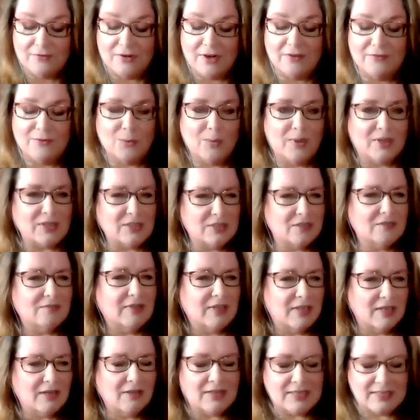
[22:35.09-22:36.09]
For everyone to
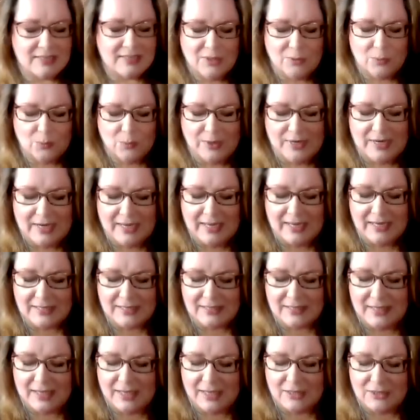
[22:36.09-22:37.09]
realise that we need
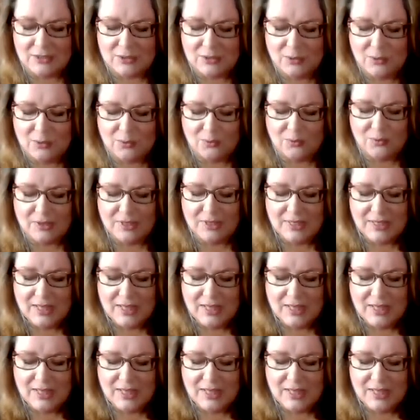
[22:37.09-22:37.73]
that at all.